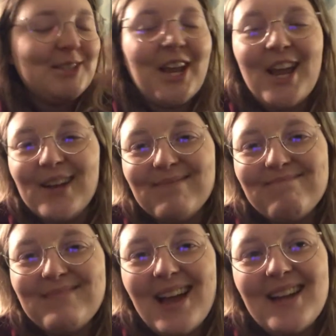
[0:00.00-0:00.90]
yeah,
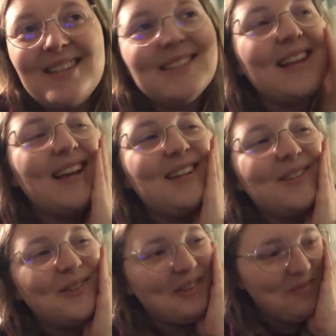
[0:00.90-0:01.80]
that is
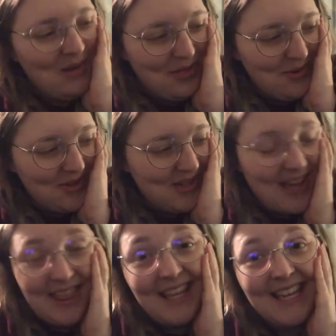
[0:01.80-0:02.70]
all of my thoughts, I
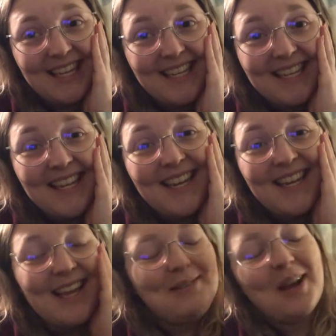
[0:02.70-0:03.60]
think.
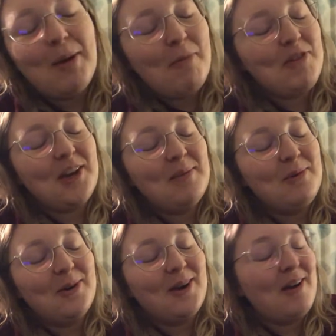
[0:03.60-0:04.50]
If I come up with any
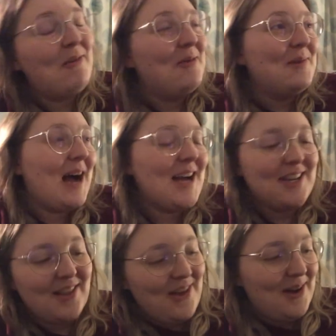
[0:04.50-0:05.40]
more, I will add
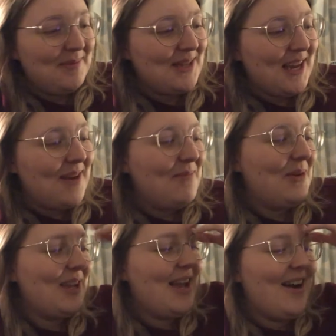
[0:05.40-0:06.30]
another update.
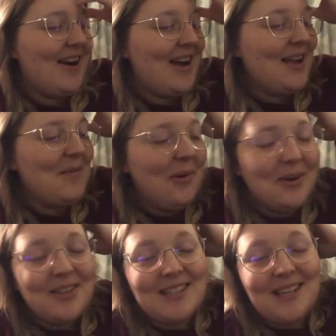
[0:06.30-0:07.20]
But yeah, I am
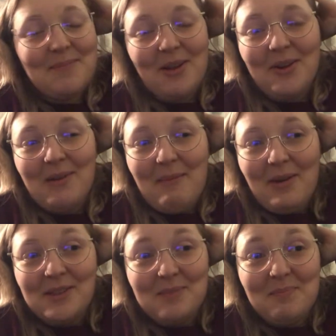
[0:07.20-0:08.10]
honestly blown away by
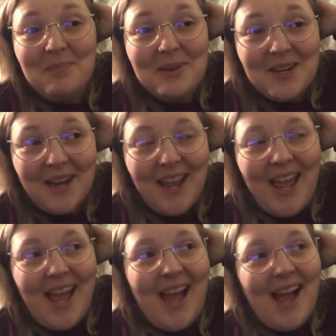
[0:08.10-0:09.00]
this book,
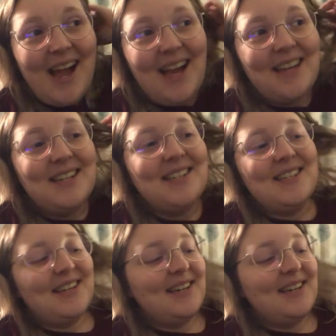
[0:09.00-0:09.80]
and